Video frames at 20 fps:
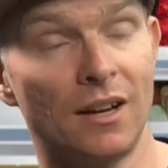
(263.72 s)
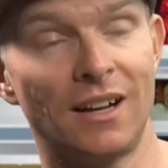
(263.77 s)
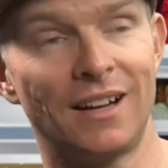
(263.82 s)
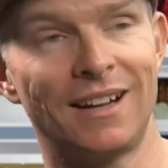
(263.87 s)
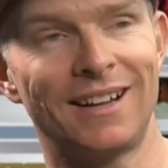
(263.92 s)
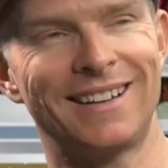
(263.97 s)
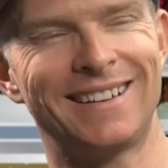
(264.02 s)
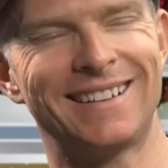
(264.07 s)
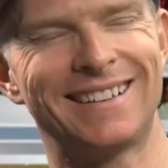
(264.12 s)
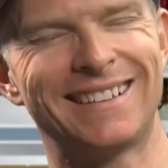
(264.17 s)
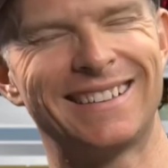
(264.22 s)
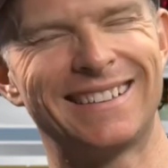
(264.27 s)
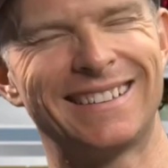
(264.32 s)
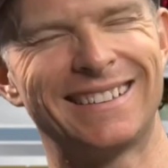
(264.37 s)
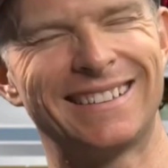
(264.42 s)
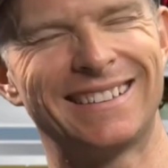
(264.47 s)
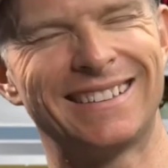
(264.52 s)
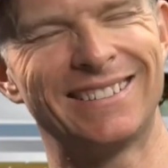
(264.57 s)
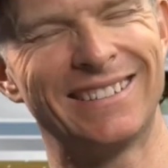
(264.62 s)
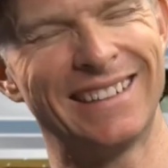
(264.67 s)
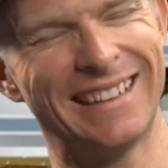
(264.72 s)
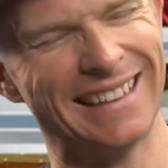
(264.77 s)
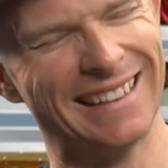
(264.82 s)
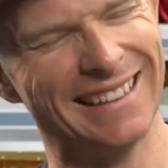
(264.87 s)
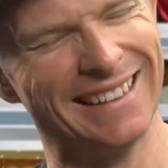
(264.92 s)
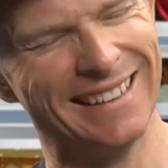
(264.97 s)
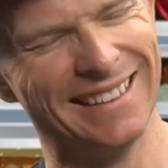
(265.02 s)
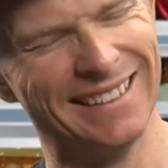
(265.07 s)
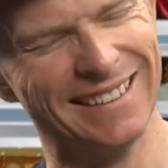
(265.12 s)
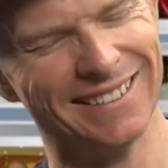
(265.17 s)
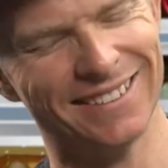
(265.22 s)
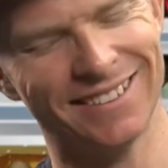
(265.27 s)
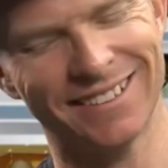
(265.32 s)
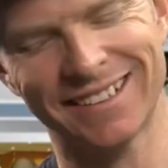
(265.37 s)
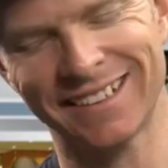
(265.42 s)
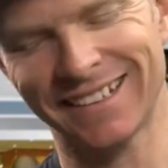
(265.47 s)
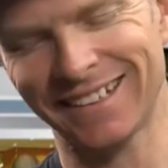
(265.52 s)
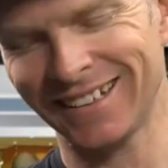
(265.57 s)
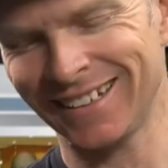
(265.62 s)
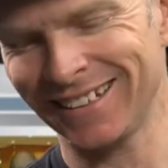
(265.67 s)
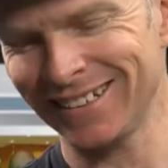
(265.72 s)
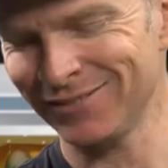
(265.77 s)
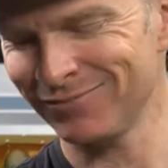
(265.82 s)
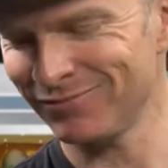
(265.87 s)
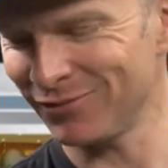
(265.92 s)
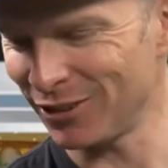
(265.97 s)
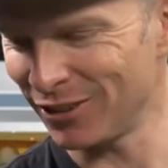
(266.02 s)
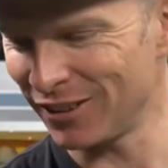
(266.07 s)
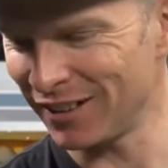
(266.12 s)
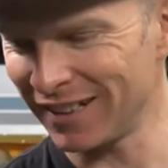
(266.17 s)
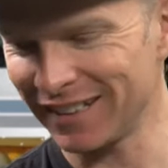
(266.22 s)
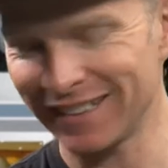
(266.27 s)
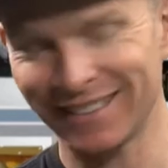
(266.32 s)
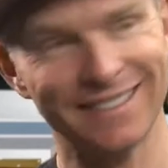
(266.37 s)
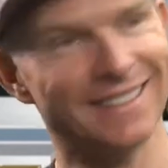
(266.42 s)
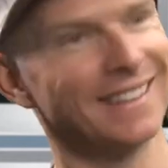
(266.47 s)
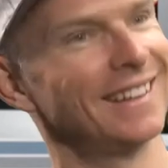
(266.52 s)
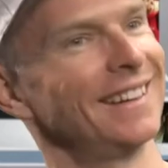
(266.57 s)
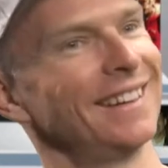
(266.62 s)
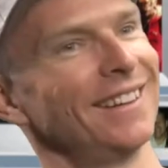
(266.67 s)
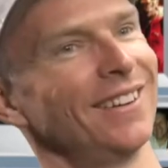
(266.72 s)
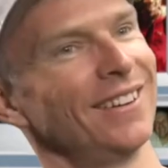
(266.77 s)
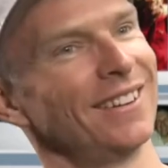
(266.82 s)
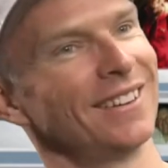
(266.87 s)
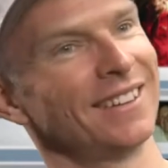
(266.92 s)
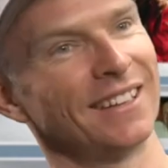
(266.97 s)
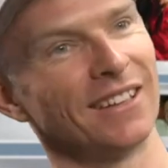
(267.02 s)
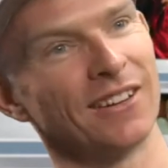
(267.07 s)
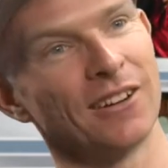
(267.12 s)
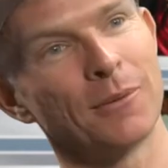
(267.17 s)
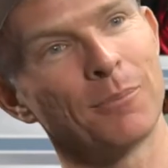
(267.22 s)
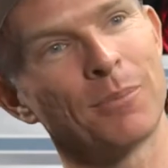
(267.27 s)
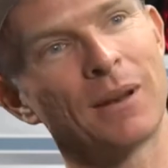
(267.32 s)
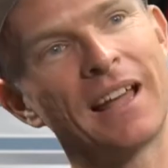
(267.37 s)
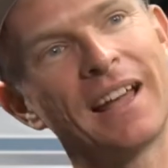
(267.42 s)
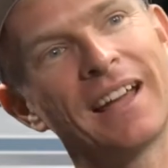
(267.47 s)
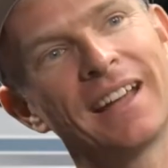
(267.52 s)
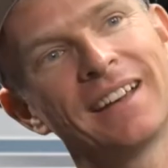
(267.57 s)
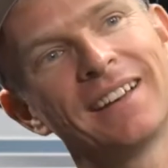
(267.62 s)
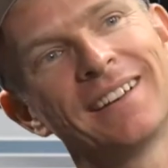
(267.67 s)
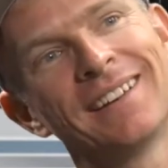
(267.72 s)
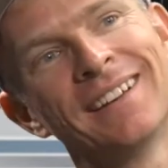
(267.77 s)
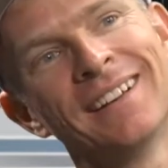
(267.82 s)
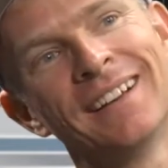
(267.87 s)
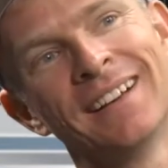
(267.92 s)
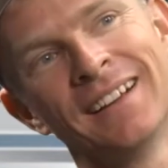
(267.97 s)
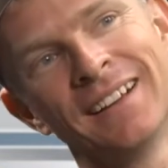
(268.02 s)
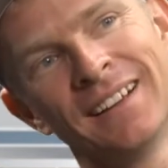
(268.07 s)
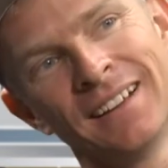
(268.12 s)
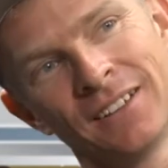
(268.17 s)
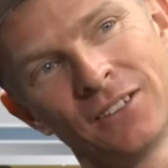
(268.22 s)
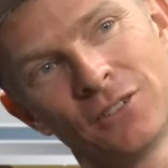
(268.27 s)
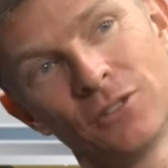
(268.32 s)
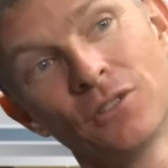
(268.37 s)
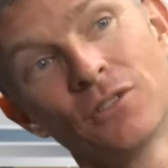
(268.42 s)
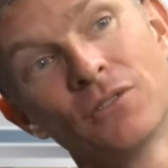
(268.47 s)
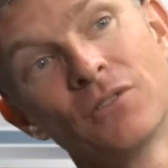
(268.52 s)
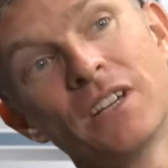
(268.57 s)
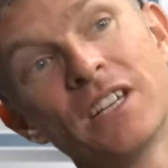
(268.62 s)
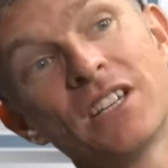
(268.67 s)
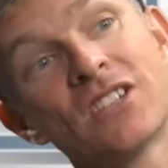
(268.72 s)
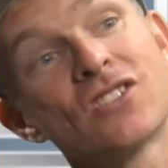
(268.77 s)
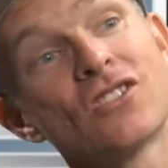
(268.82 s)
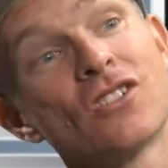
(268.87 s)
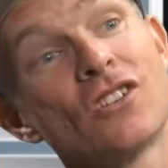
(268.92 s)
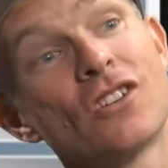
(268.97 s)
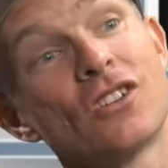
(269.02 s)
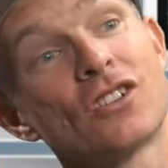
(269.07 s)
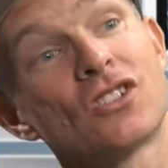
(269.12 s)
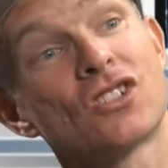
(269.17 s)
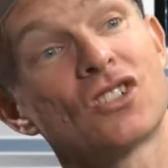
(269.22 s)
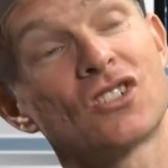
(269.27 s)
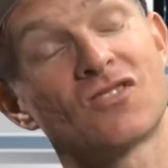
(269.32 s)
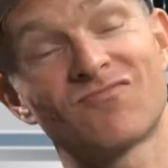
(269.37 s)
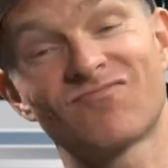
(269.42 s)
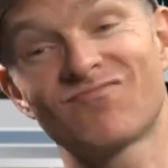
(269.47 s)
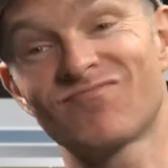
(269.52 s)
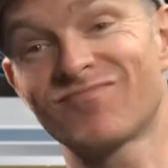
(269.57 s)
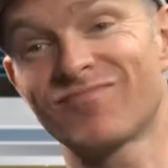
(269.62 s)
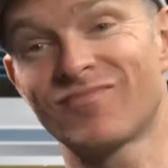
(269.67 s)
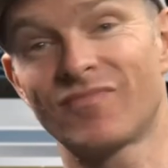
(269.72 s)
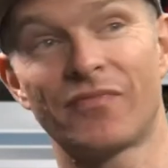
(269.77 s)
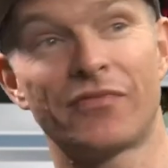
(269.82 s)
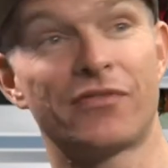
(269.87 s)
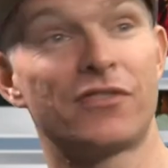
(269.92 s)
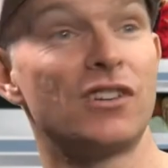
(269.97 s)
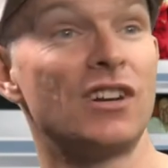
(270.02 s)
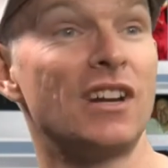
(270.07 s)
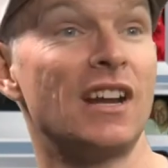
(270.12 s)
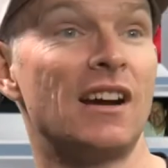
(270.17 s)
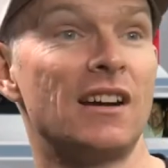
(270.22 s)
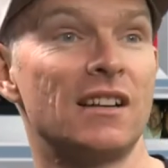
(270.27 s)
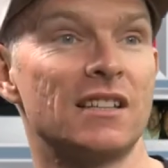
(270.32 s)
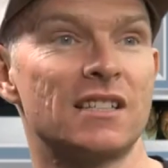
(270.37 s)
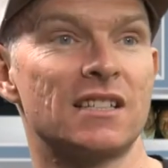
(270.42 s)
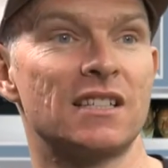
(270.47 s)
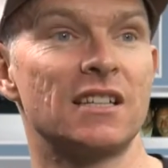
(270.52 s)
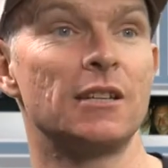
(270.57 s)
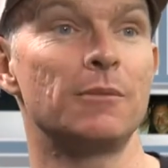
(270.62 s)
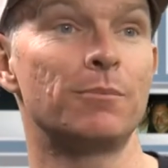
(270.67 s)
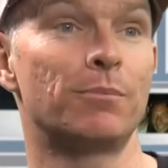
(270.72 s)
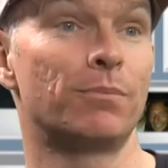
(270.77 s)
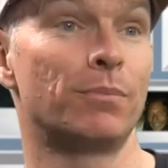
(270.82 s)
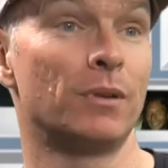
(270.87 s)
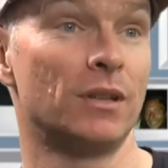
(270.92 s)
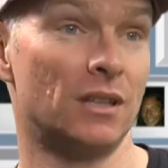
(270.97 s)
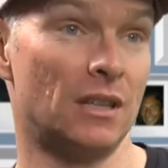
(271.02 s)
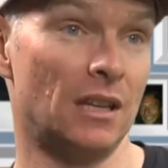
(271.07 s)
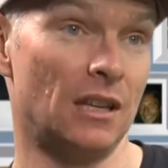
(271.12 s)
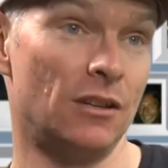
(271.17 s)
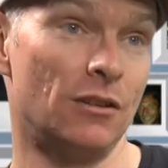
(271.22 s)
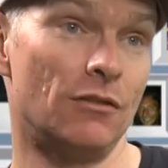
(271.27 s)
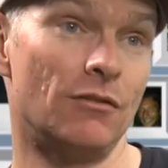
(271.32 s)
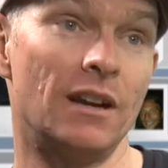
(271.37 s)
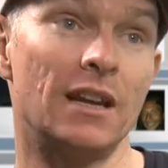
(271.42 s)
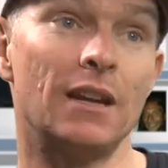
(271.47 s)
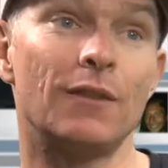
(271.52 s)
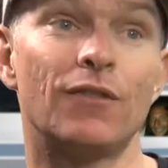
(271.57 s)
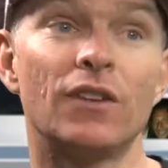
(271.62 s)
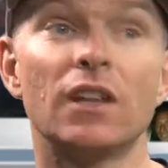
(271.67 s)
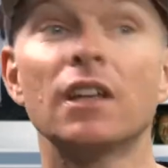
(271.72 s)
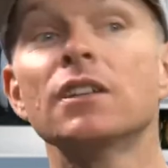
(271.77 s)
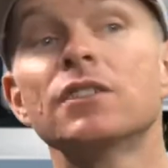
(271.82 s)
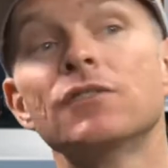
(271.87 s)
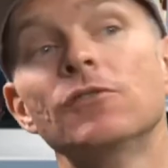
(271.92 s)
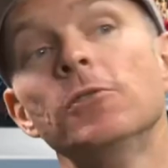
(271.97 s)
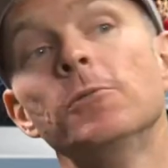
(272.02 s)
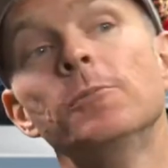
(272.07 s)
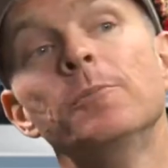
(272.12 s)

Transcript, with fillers: Ah, really? Okay, all right. And get on a plane, do the research, three hours sleep, but then you're ready for the interview.